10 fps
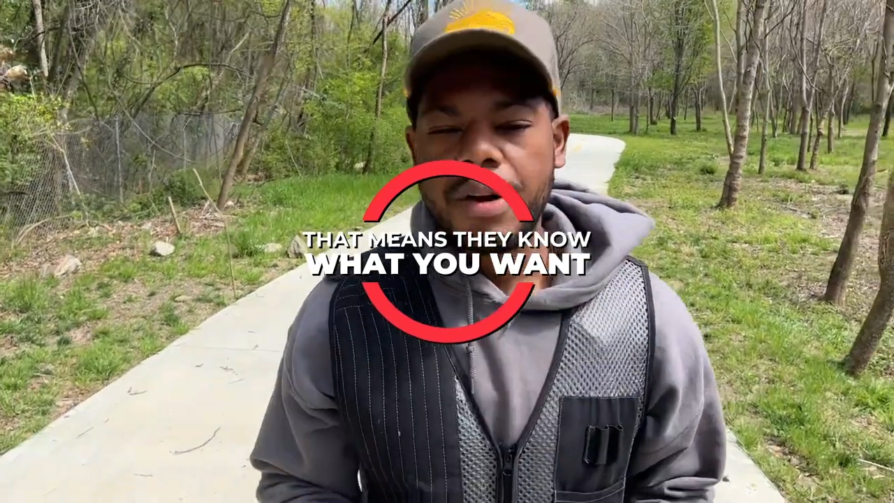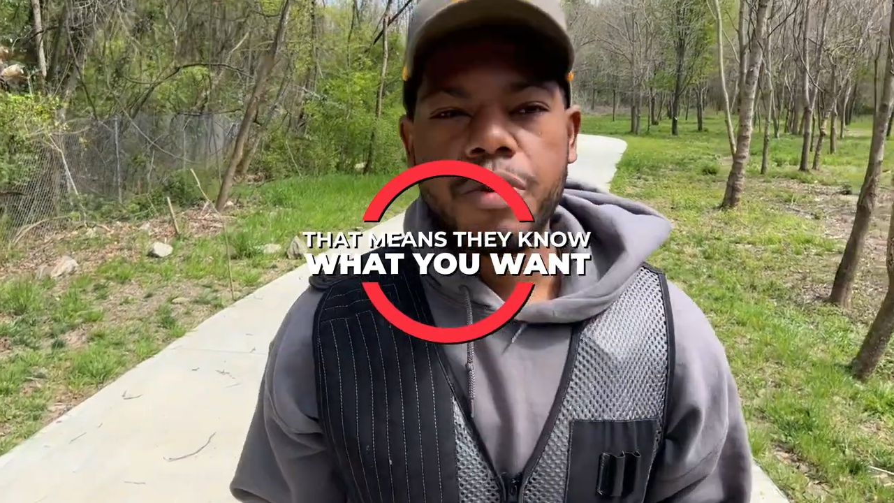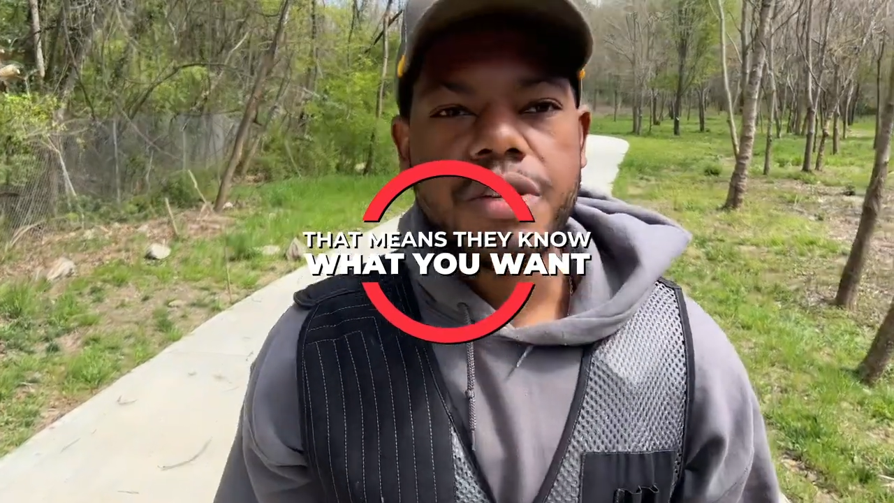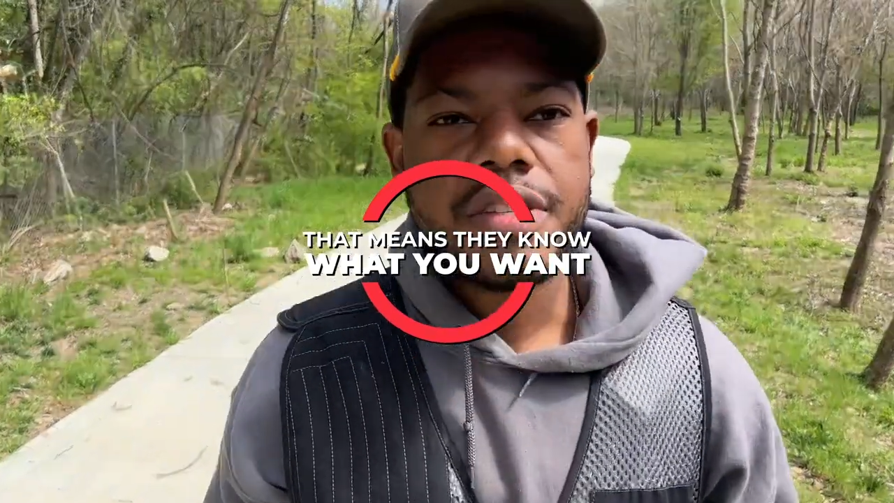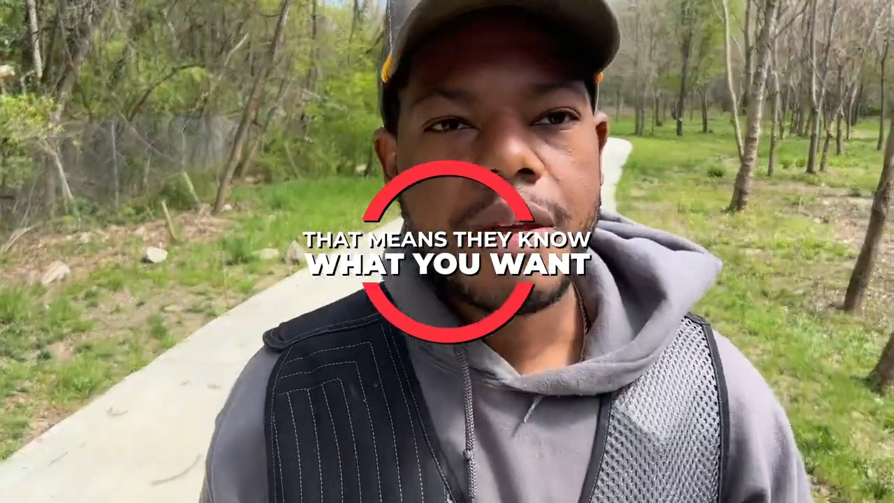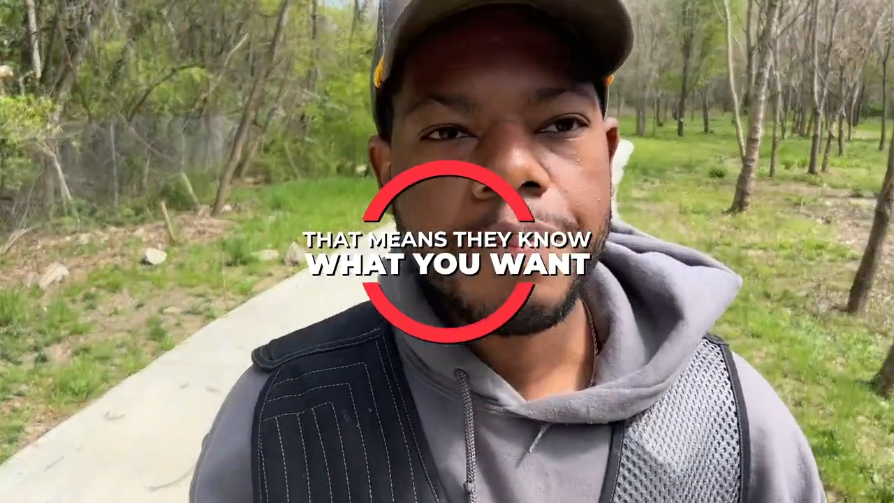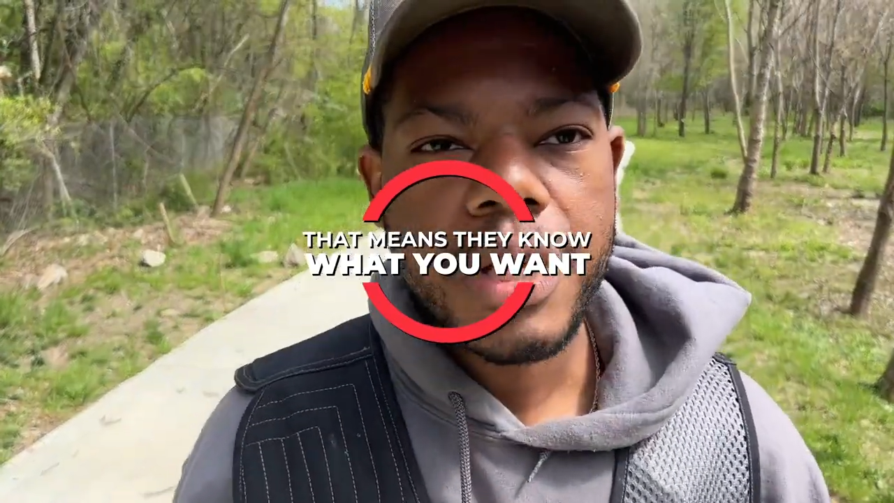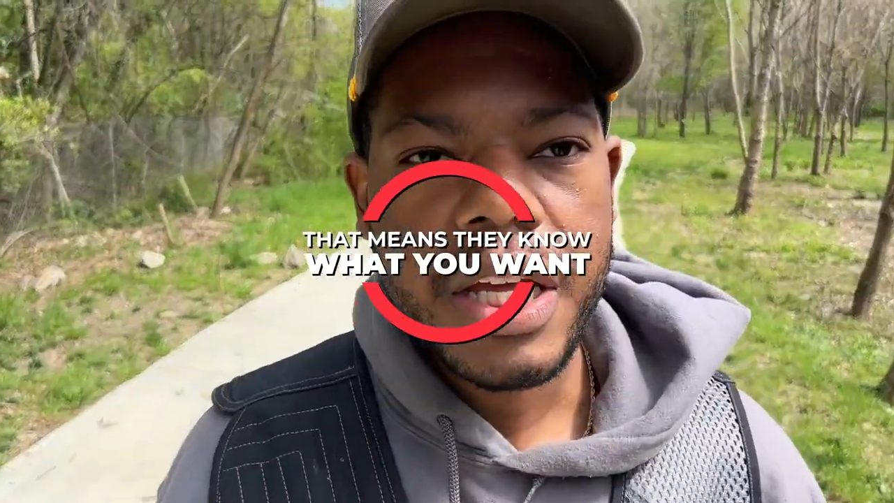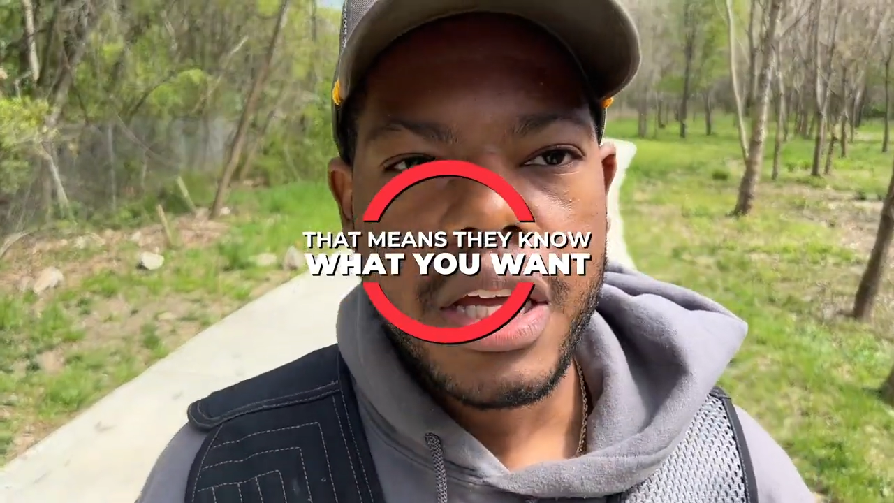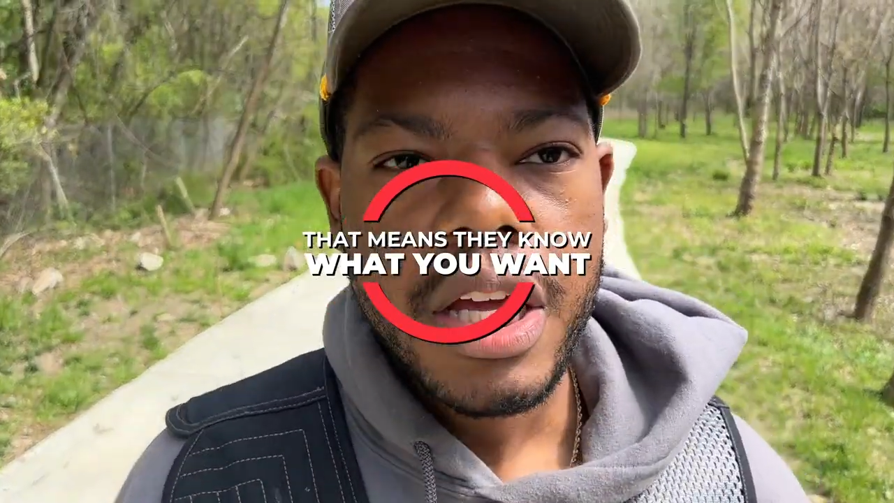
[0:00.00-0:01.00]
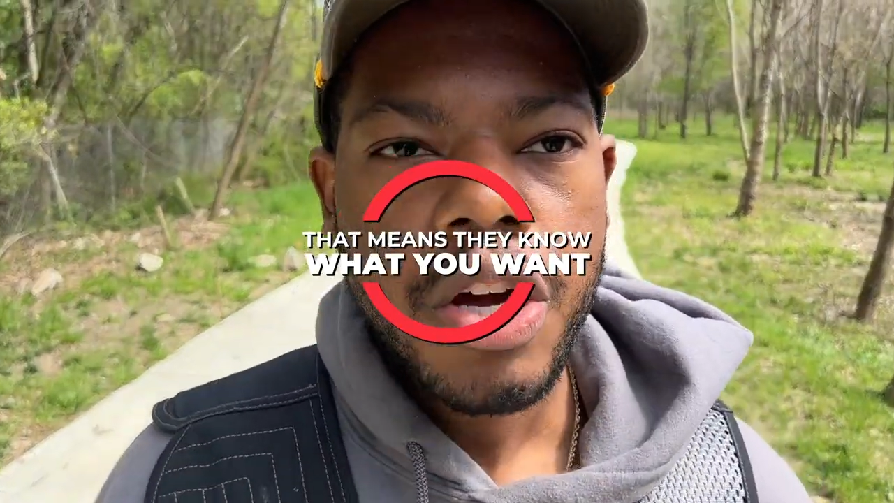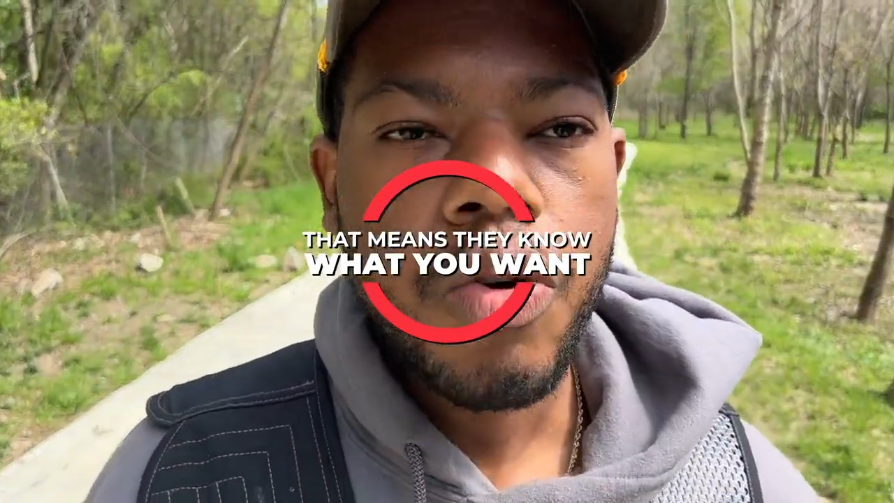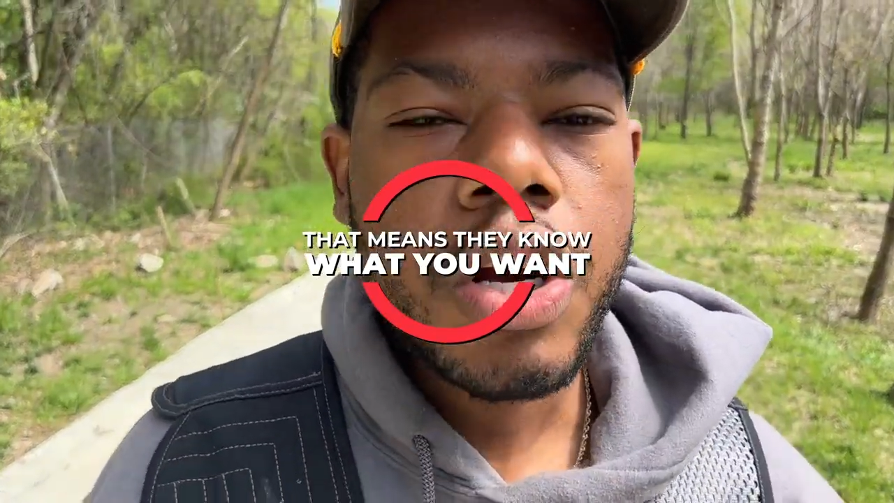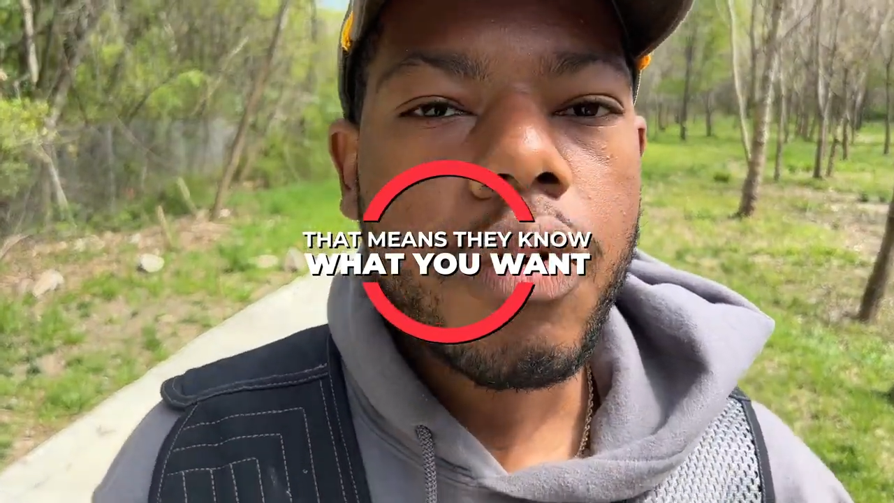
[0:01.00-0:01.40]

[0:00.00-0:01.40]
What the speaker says: And we're simply going